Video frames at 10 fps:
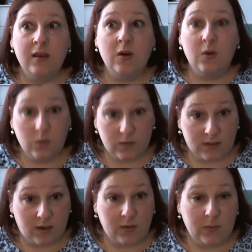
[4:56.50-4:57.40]

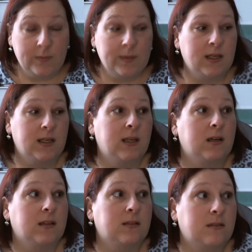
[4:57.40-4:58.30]
Also, in the
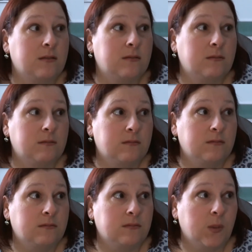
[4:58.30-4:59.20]
last
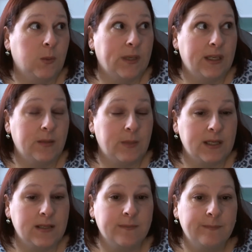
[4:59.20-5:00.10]
week and a
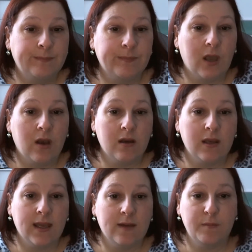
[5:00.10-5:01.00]
bit,
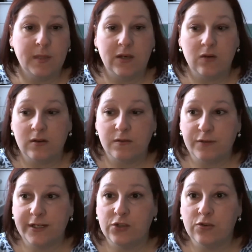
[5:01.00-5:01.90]
I have been on a
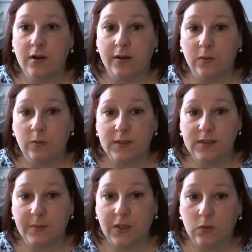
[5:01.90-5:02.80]
free trial with
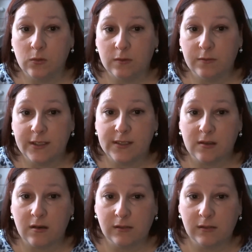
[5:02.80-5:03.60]
something called the Freestyle